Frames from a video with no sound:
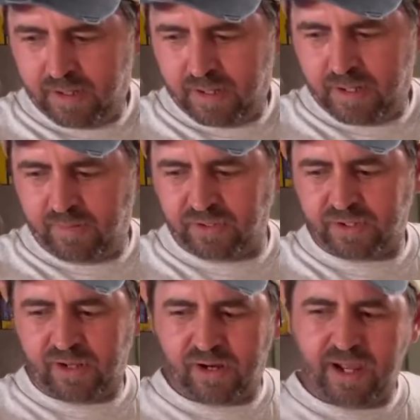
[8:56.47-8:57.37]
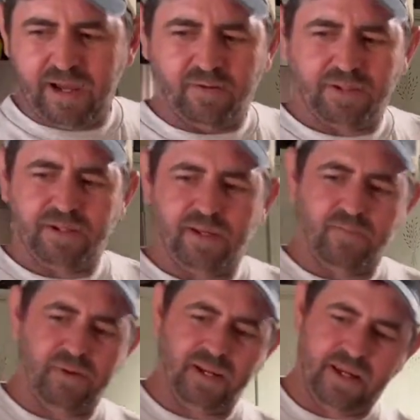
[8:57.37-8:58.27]
I'm going to start out with a
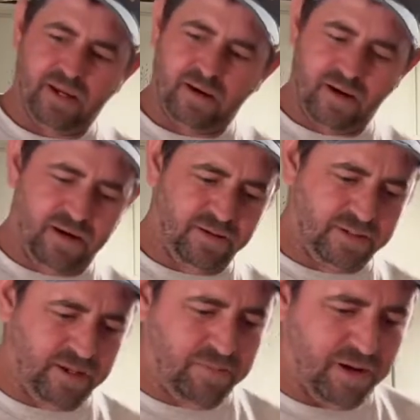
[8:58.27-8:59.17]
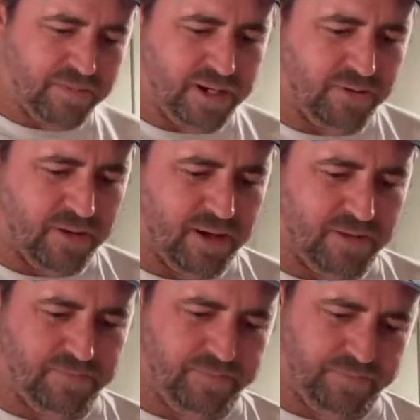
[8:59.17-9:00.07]
little bit of Killer Hogs barbecue
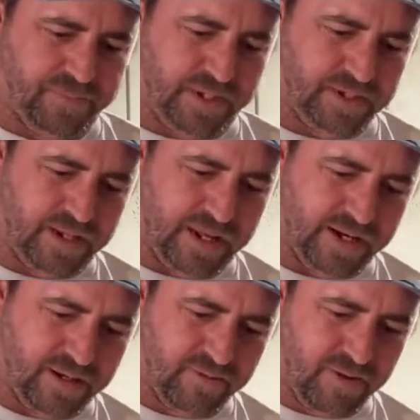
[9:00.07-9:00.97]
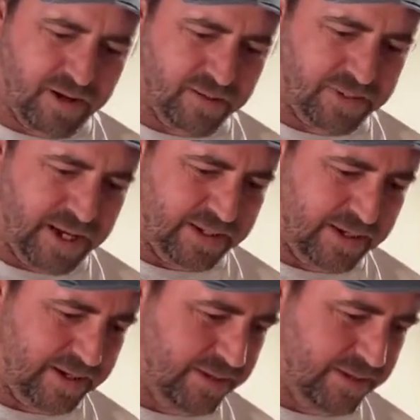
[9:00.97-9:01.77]
rub. There's a lot of good rubs out there.